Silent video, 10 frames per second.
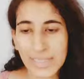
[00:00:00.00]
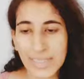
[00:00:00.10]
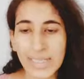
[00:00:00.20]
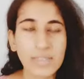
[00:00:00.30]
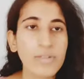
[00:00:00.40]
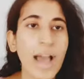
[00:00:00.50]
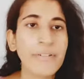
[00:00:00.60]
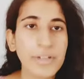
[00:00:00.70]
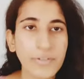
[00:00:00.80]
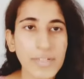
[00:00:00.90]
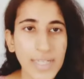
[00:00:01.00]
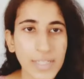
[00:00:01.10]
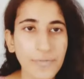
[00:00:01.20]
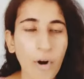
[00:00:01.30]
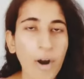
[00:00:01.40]
States, you have a different
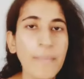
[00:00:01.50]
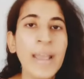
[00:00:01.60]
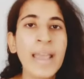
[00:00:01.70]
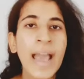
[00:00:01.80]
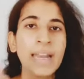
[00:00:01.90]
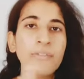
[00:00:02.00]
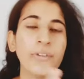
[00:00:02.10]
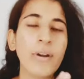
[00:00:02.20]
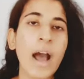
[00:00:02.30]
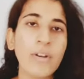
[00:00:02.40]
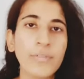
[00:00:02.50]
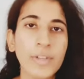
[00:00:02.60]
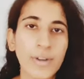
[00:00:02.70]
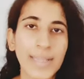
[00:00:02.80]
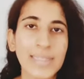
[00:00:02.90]
text form. And if you're out of
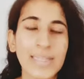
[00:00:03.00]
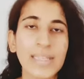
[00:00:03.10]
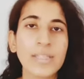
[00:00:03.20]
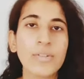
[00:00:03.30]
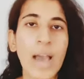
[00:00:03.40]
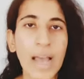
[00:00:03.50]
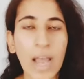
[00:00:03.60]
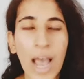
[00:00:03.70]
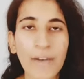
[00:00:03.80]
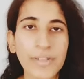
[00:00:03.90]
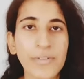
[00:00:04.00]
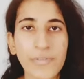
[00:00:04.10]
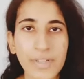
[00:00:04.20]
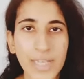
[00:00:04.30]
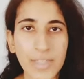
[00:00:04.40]
the United States, you have a
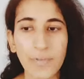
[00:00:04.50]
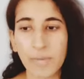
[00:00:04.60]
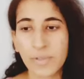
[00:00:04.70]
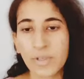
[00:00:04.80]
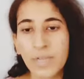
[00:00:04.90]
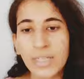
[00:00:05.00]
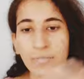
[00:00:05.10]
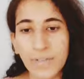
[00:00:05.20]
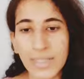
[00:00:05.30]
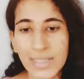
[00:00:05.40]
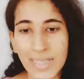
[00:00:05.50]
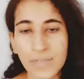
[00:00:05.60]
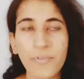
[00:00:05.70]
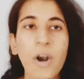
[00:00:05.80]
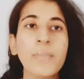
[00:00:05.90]
different text form. So you need to fill the
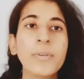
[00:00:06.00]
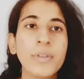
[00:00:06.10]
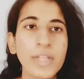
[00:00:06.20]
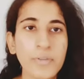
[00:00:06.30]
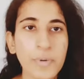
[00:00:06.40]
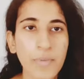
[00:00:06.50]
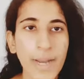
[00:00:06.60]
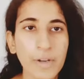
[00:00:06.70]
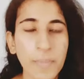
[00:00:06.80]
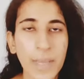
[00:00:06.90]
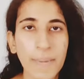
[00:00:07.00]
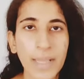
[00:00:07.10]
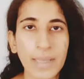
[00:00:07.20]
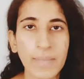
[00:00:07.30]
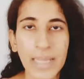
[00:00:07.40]
text form. You need to provide your
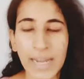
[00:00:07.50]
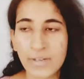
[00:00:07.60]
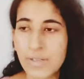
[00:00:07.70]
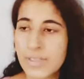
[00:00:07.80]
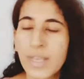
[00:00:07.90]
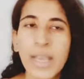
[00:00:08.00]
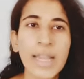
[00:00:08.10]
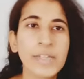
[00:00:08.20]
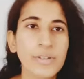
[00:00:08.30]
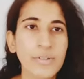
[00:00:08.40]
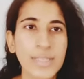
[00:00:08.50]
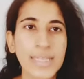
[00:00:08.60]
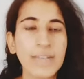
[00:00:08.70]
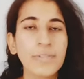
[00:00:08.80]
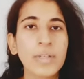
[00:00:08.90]
PayPal email address to
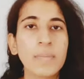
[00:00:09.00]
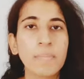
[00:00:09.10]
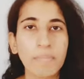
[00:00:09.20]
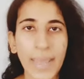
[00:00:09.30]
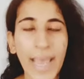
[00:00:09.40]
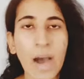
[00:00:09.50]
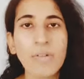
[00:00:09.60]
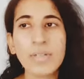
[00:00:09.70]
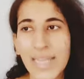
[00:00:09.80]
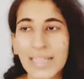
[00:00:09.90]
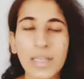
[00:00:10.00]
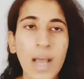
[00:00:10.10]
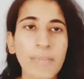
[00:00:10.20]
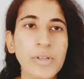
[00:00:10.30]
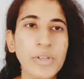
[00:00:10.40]
receive the payout, take the
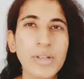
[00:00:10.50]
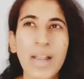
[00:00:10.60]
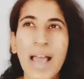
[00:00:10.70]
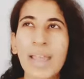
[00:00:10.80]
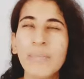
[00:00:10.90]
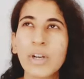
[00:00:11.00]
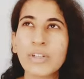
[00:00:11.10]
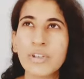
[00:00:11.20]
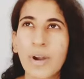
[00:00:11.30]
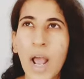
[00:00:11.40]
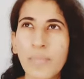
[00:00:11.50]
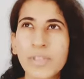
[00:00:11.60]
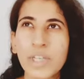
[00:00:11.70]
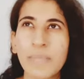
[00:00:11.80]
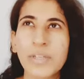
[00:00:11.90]
commission. I'm not sure how
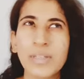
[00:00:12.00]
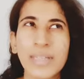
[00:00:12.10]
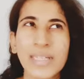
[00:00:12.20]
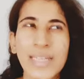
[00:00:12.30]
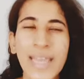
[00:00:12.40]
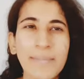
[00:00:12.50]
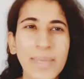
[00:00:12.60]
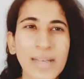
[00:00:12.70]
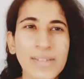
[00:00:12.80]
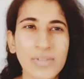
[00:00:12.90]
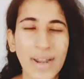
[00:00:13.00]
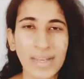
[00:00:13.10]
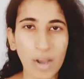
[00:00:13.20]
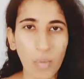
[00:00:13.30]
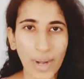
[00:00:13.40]
much commission they take, because right
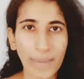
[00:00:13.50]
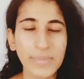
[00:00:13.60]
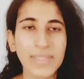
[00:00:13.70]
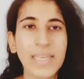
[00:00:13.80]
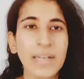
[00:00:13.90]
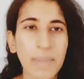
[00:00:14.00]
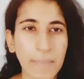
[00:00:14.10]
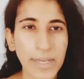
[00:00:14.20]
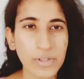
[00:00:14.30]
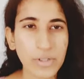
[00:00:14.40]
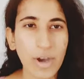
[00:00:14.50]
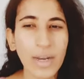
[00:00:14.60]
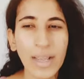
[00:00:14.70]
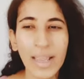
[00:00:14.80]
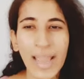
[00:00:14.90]
now when I'm seeing in my
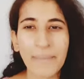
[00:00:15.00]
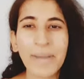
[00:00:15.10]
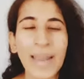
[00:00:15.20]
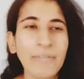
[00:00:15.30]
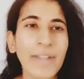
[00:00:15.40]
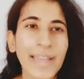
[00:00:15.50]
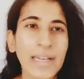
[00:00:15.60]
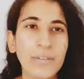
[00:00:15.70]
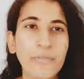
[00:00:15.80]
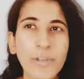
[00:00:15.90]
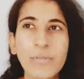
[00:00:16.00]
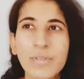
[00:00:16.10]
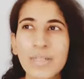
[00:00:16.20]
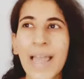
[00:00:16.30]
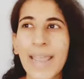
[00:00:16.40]
Patreon, I'm kind of like
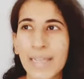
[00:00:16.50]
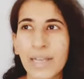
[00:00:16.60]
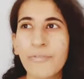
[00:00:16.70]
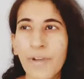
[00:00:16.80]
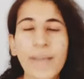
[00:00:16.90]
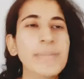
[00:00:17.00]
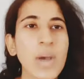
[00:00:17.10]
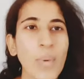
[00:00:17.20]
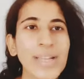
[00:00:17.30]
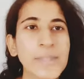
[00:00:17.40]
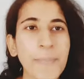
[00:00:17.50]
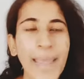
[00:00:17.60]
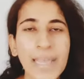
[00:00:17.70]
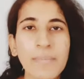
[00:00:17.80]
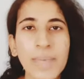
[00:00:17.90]
confused. Like if someone is
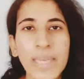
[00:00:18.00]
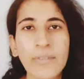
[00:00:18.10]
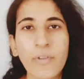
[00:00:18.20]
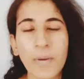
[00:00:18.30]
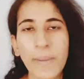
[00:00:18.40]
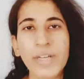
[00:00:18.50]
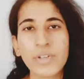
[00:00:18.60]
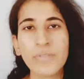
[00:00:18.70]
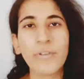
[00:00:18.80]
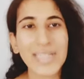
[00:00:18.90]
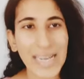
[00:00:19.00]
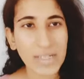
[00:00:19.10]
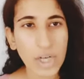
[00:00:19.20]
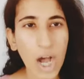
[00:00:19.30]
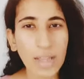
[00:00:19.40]
paying me for a Patreon for
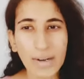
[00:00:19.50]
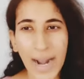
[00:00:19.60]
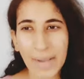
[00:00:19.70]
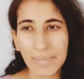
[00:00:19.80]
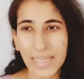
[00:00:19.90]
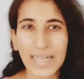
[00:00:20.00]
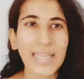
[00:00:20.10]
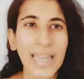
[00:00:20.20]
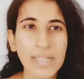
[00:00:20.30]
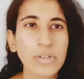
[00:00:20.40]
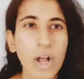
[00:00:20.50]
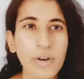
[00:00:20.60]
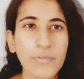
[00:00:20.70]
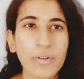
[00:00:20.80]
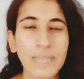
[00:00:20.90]
$10, I'm getting
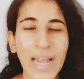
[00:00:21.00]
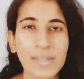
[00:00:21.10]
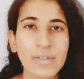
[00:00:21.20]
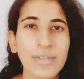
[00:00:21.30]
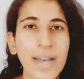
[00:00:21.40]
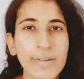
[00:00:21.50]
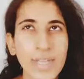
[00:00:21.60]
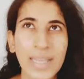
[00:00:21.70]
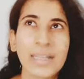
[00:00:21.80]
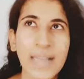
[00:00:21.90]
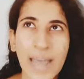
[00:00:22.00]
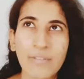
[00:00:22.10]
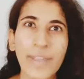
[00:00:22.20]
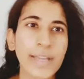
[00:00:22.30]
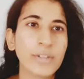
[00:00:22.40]
$8 from that. So they are taking kind
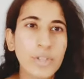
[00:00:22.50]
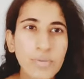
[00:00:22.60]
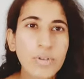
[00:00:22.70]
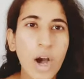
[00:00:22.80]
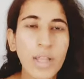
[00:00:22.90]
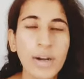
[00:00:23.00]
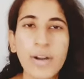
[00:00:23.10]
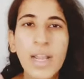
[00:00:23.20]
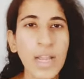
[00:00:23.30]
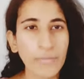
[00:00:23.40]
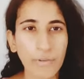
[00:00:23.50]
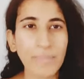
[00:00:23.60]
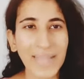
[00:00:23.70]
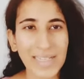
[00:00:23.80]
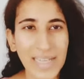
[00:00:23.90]
of like a $2
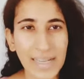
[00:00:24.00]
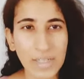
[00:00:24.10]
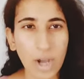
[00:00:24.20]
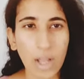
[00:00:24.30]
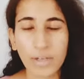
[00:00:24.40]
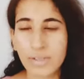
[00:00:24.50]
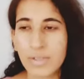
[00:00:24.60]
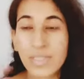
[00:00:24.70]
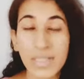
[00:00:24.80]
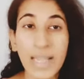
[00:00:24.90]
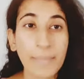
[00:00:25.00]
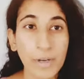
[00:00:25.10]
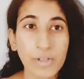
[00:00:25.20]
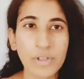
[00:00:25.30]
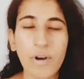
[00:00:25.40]
from that $10. So still I'm
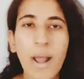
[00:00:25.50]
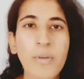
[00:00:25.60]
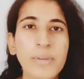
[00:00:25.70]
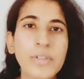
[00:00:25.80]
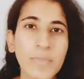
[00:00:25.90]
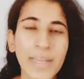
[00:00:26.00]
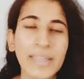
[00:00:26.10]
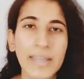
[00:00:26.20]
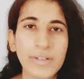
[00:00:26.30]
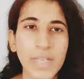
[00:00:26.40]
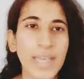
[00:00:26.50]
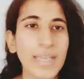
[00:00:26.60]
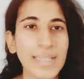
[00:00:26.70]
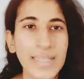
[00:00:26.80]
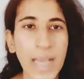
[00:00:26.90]
not sure how much money they are
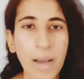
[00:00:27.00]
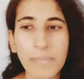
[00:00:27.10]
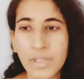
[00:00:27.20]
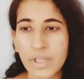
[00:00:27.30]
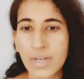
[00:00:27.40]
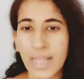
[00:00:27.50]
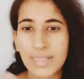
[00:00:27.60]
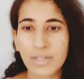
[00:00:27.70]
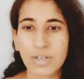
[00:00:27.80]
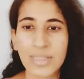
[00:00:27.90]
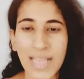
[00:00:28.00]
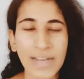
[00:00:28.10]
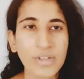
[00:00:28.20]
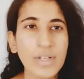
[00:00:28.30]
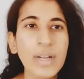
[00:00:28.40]
taking as a commission, as a
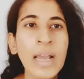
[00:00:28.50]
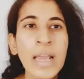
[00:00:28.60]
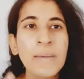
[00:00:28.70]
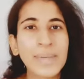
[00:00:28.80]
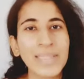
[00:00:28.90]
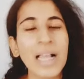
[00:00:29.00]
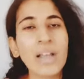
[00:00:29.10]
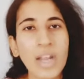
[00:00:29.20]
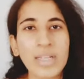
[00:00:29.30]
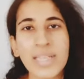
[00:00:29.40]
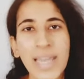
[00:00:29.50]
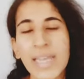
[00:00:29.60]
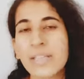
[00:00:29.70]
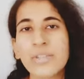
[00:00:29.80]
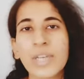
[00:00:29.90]
transaction, but they're gonna
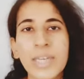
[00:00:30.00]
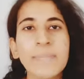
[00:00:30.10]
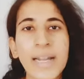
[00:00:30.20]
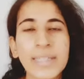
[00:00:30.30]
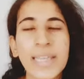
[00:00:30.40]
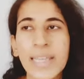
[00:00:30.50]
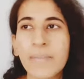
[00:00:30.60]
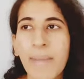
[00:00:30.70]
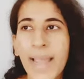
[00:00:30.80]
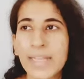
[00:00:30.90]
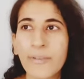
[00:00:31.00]
take it. So keep that thing in mind.